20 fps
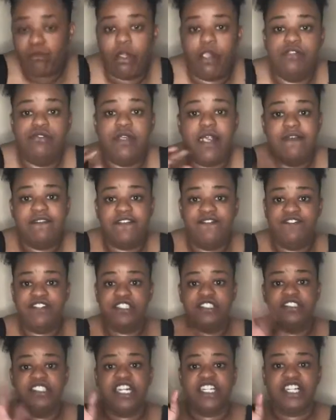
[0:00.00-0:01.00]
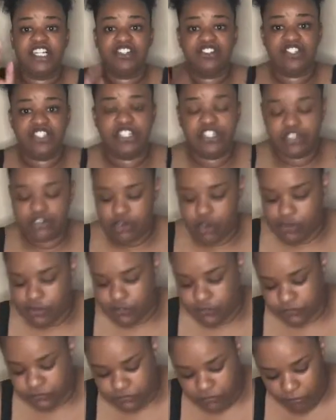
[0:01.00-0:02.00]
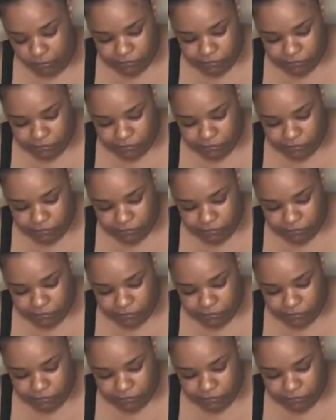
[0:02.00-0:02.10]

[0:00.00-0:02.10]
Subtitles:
and you have a feeling like they're cheating on you,